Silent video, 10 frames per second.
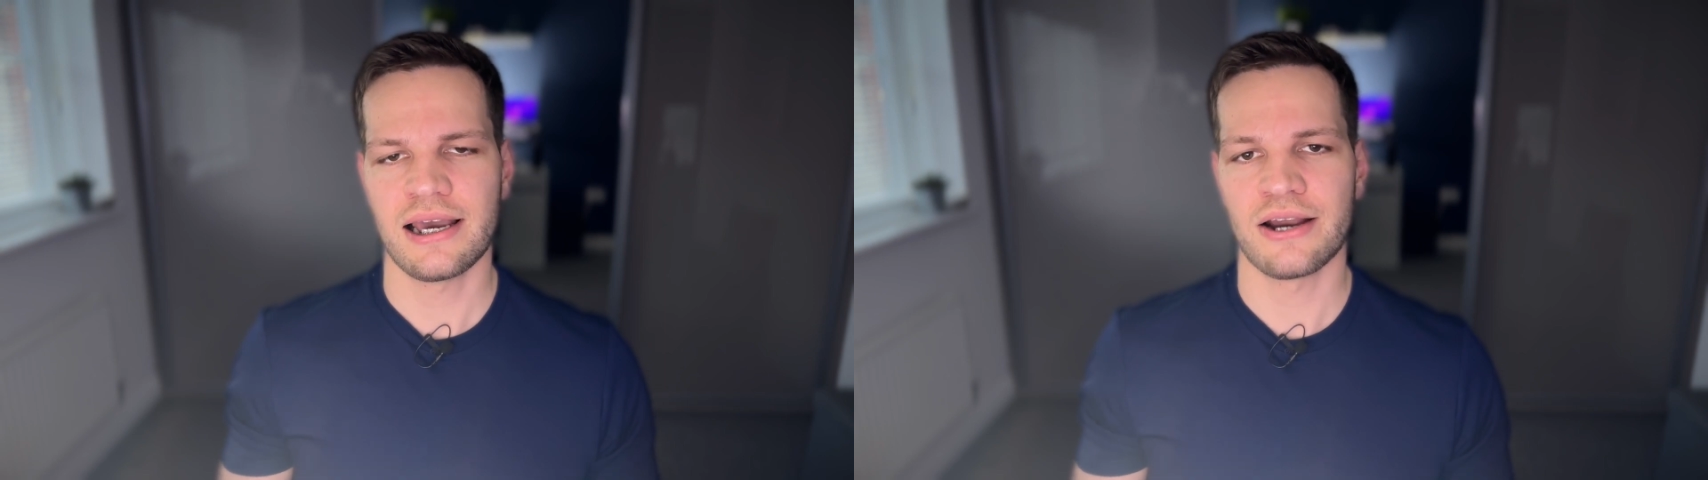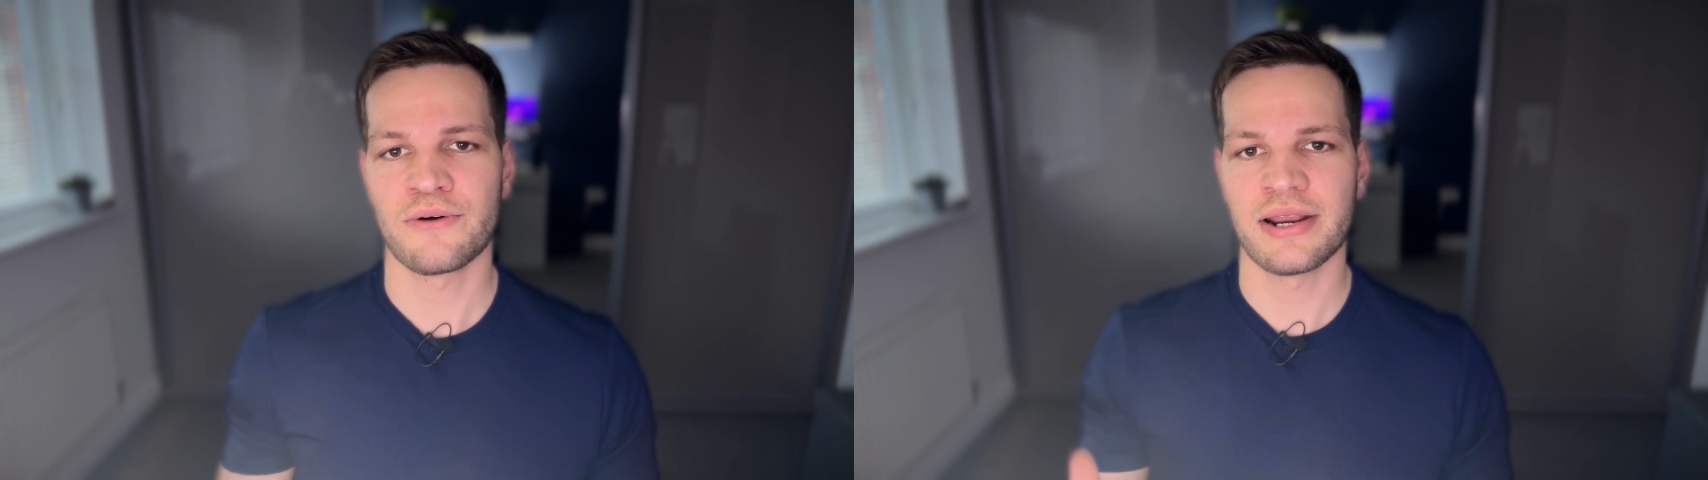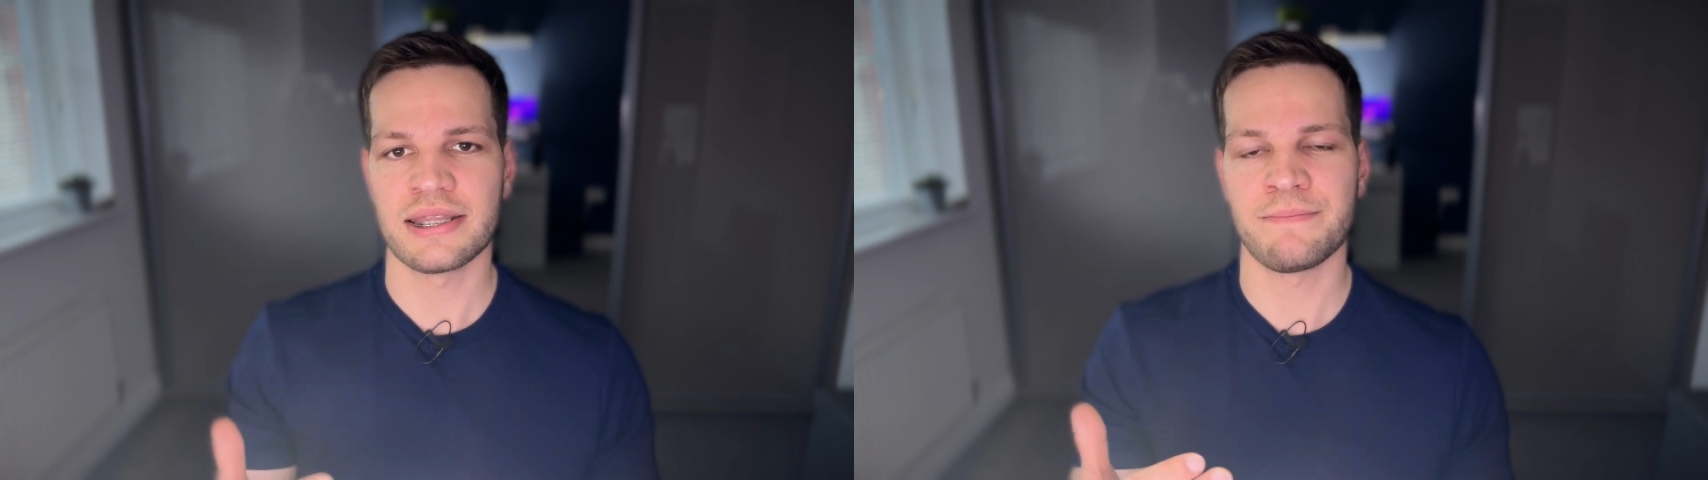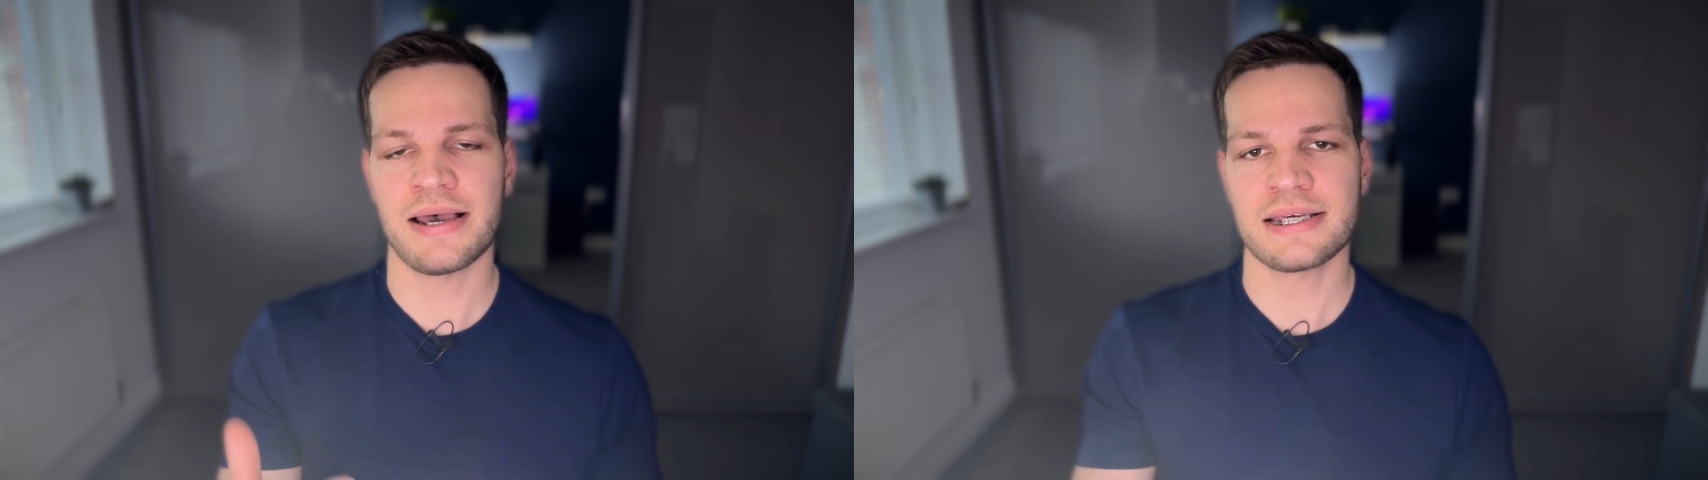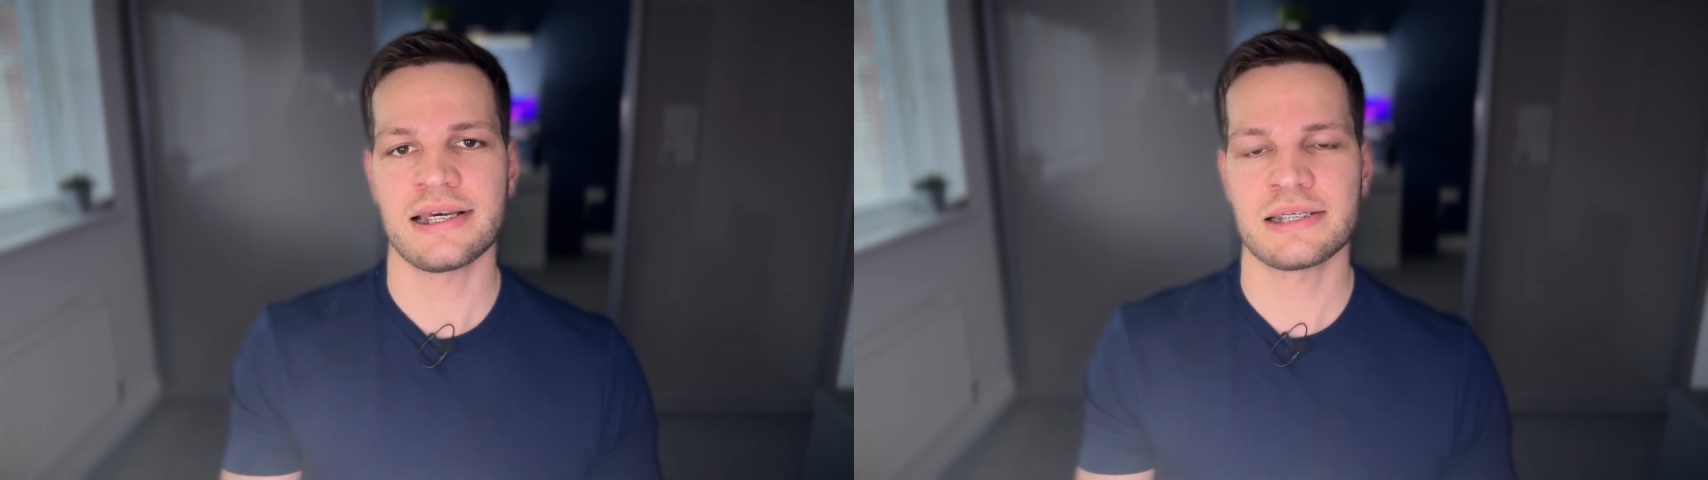and create the
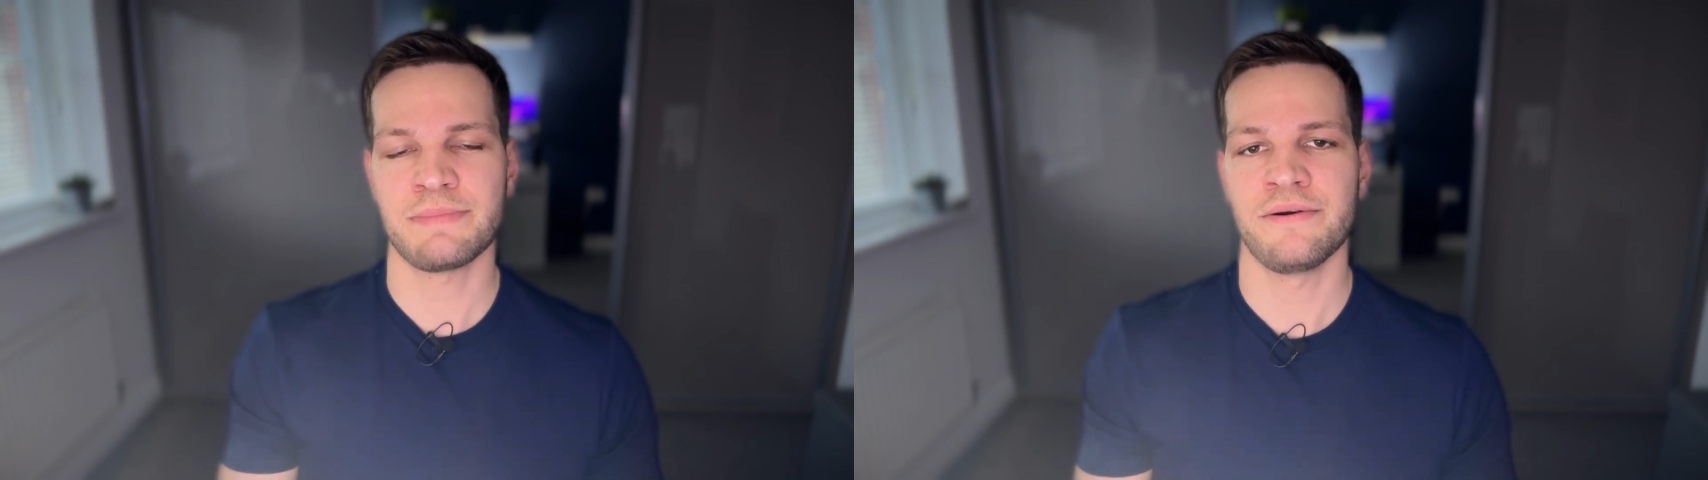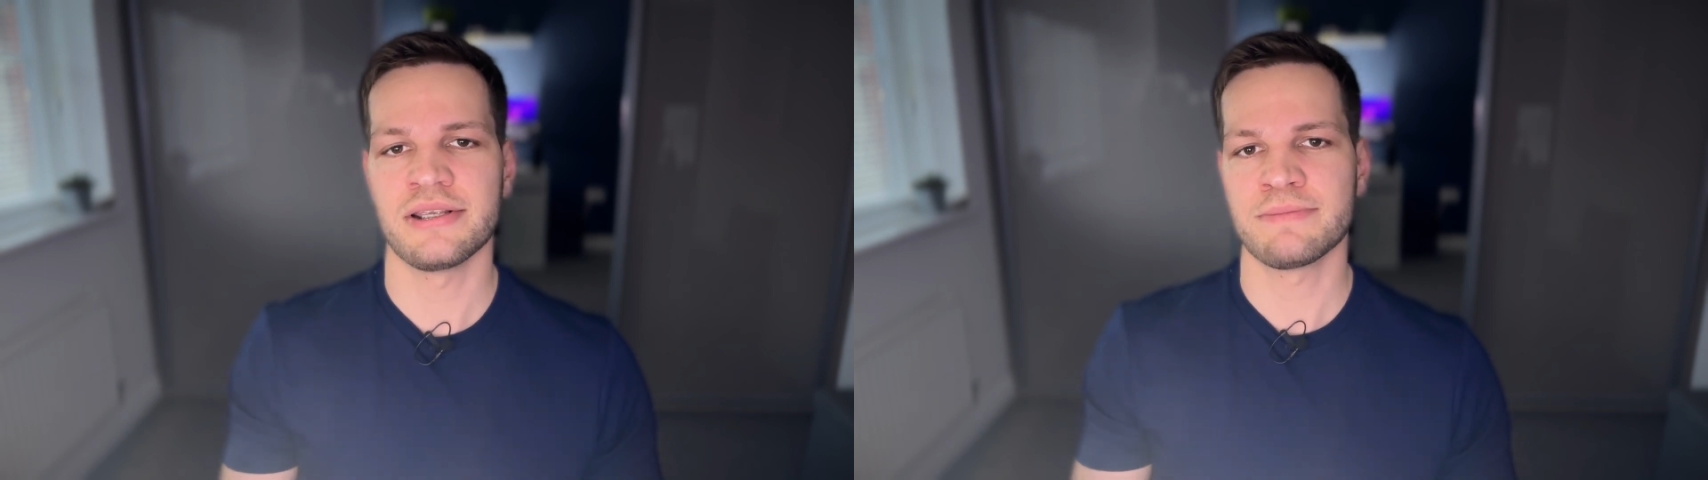best experience